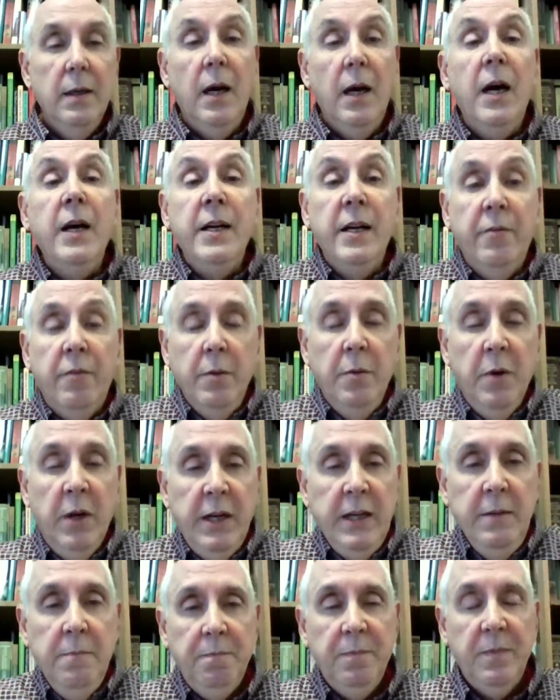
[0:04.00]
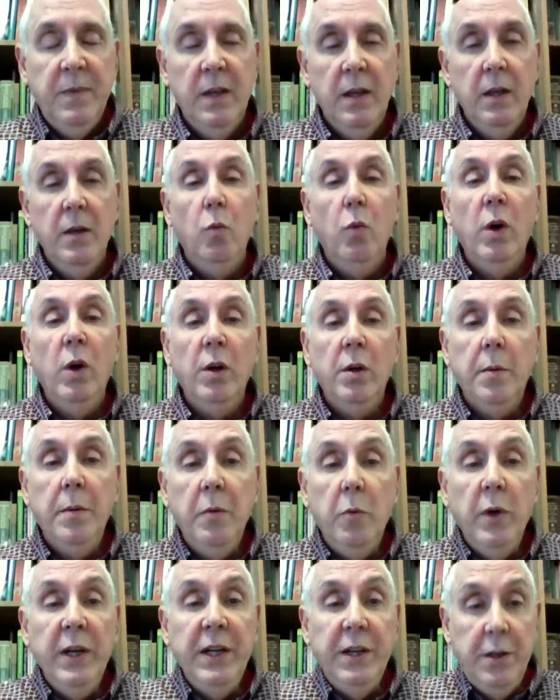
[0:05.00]
Hi, everybody. Welcome
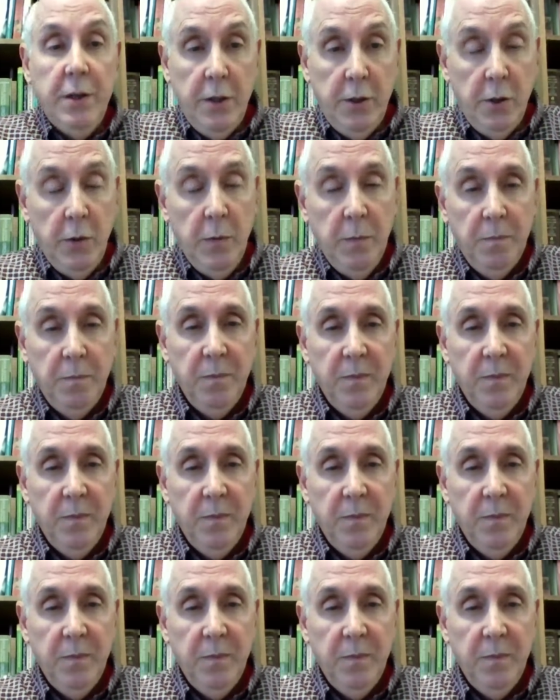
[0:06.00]
to week 2.